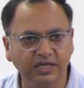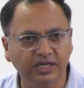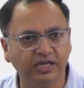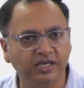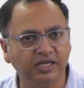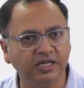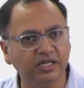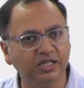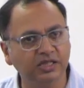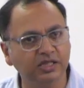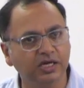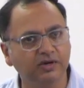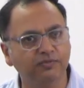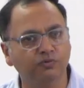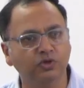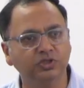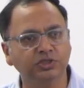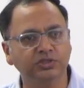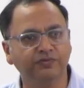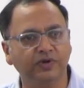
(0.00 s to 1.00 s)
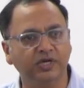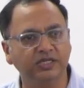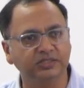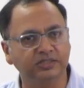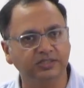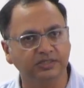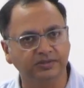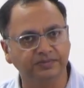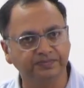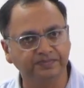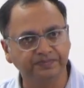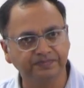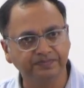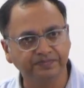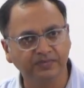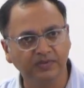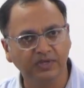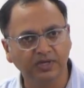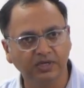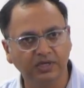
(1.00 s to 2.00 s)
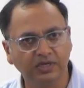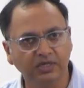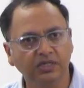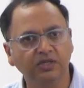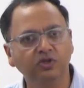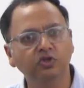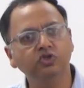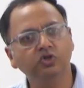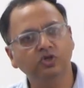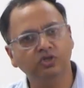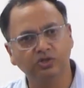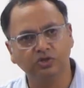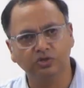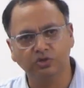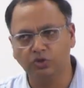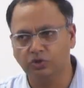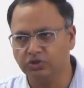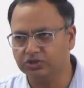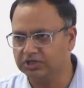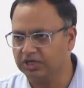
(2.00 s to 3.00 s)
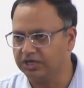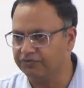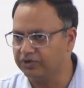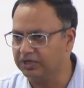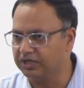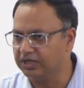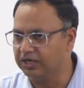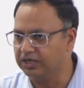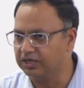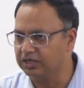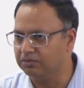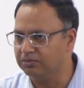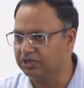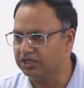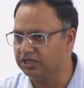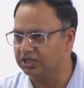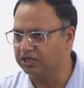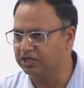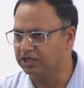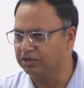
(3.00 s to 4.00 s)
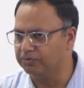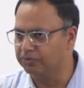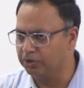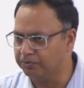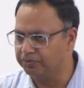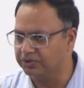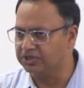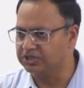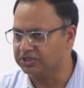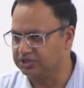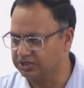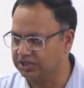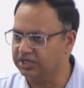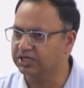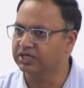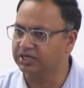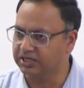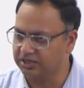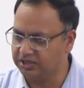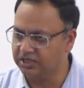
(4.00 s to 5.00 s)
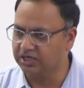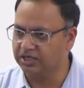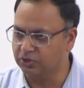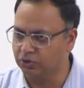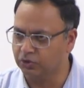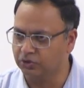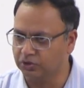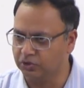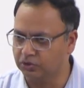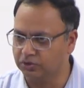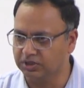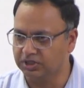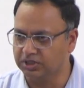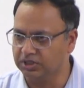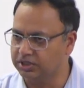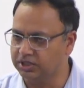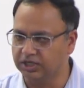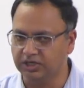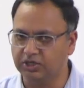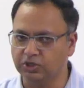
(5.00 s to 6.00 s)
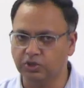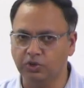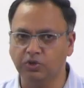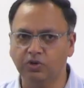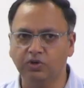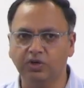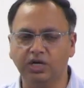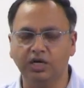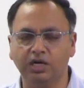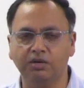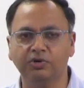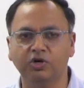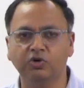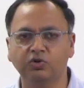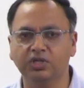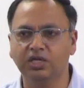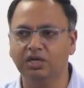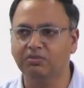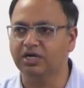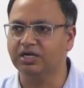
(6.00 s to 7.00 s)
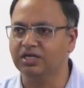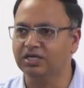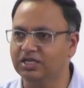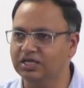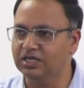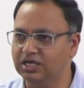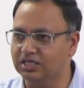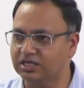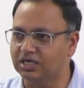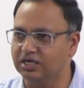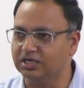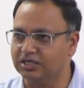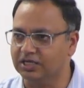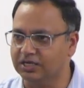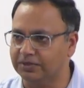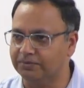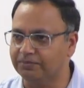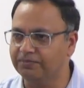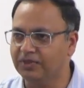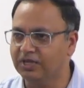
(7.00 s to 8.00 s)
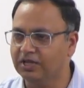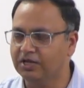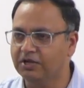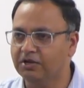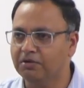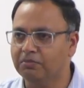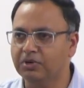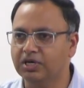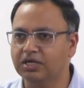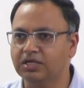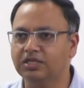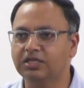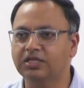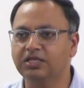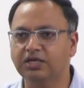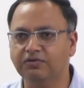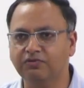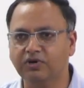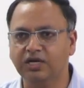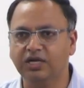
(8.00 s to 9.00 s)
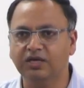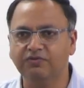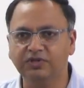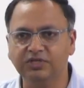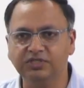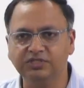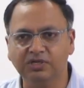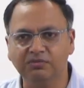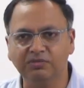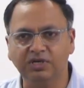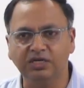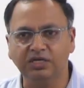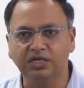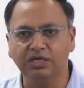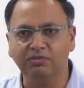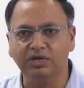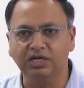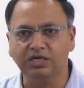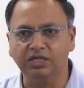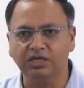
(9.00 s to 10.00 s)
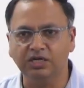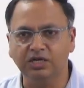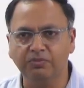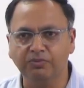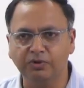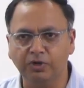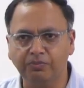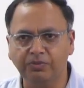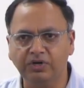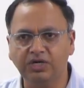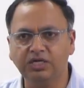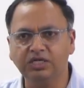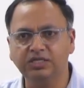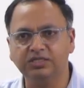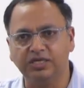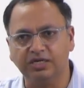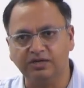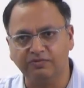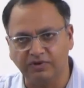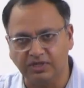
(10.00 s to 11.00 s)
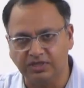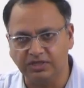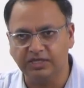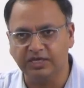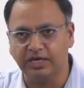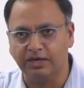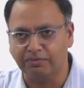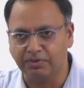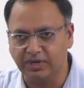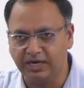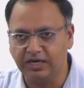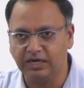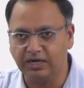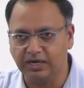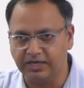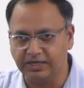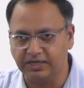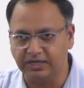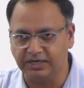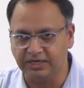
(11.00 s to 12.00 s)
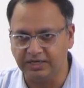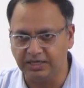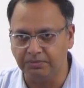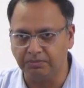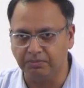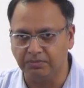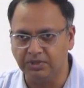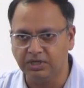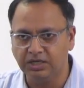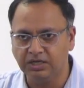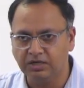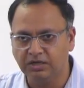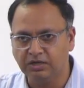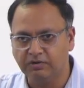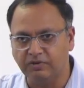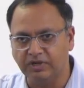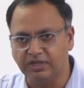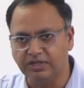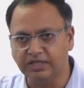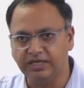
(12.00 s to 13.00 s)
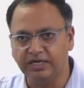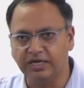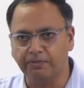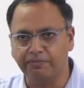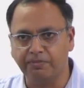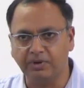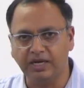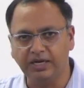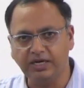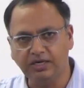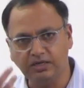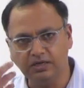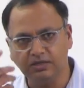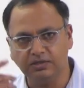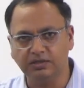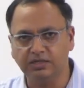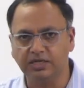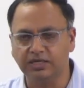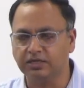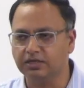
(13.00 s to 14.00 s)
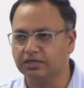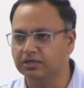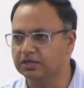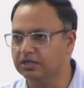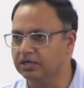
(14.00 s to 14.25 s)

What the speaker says: can heal the wounds faster. So those having antibacterial properties, they didn't know about the bacteria that time, but they were having some antibacterial properties, and when they applied, like neem, when they applied, that